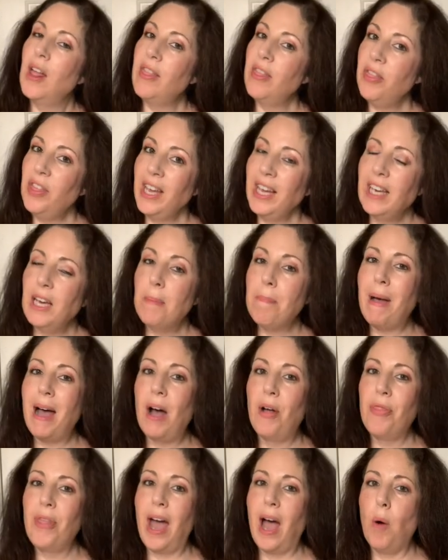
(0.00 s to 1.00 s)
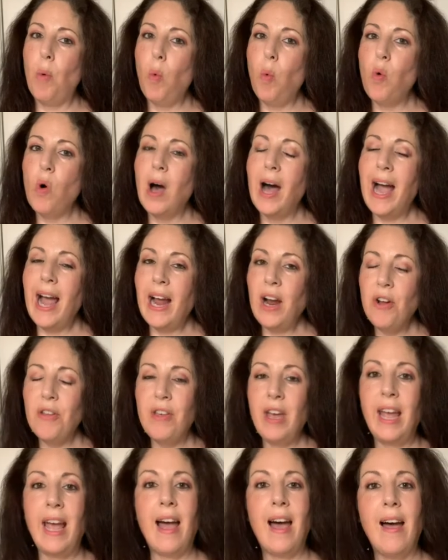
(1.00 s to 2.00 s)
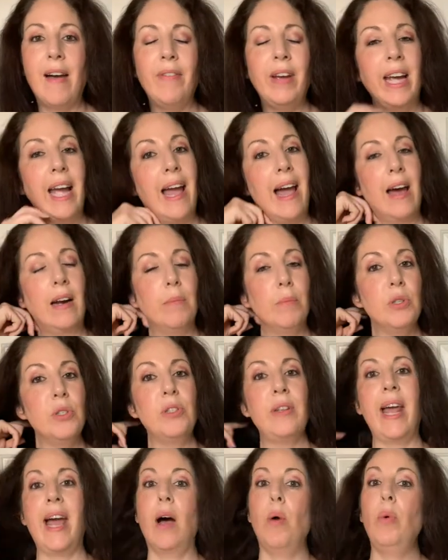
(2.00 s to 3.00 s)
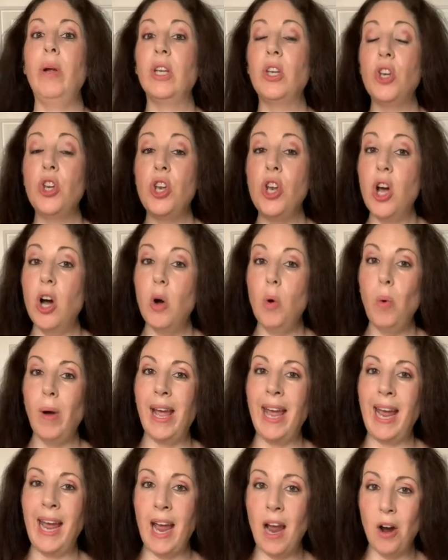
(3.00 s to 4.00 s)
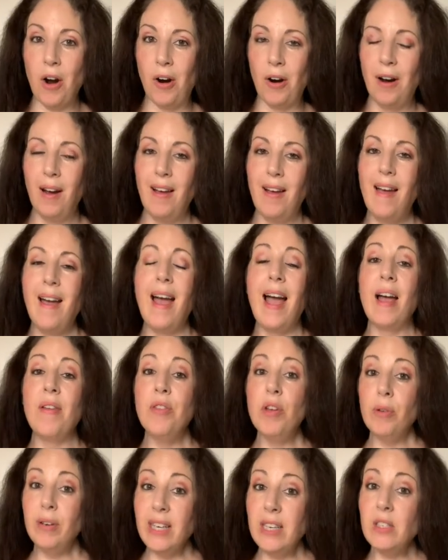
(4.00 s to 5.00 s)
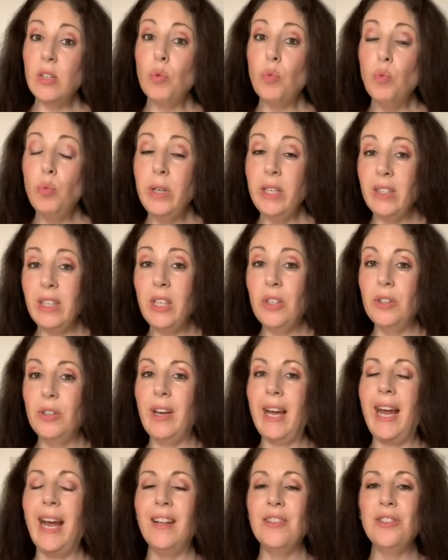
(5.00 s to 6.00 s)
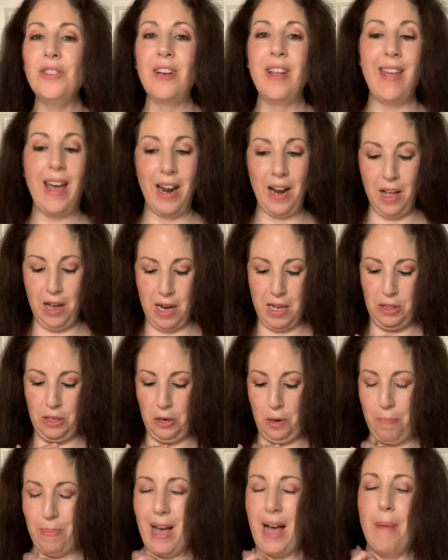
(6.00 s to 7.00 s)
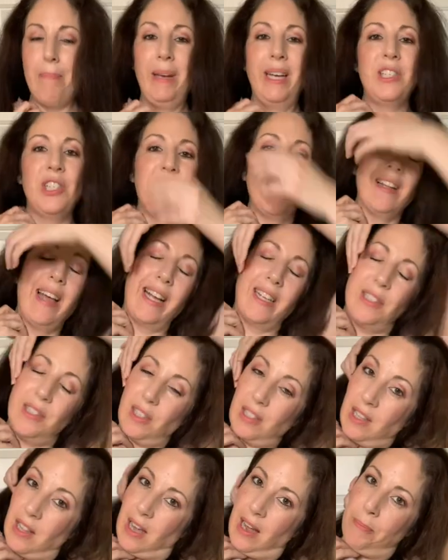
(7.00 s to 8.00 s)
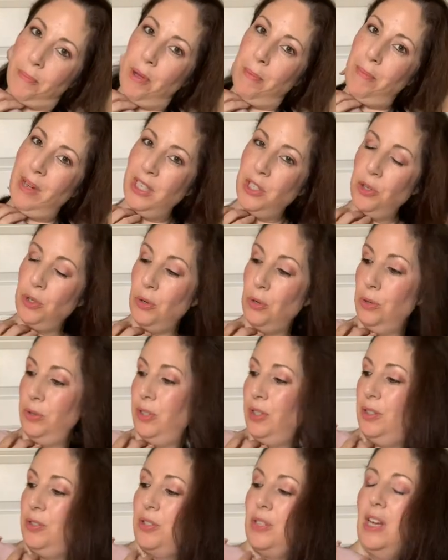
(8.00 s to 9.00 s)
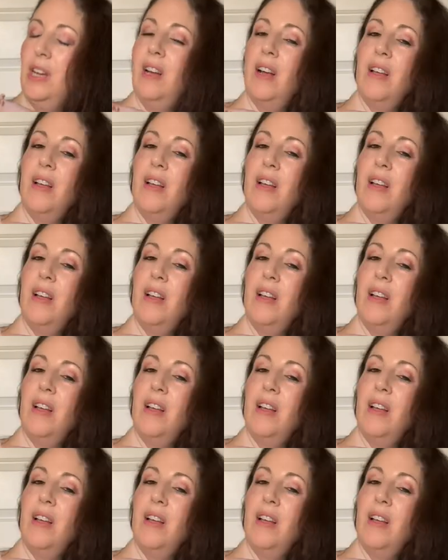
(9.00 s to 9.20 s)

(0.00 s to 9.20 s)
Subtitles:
Think about that. Why are they having animals now with no hair? And there is a really good answer to that. Hi, little Poppy. She likes to climb on my shoulders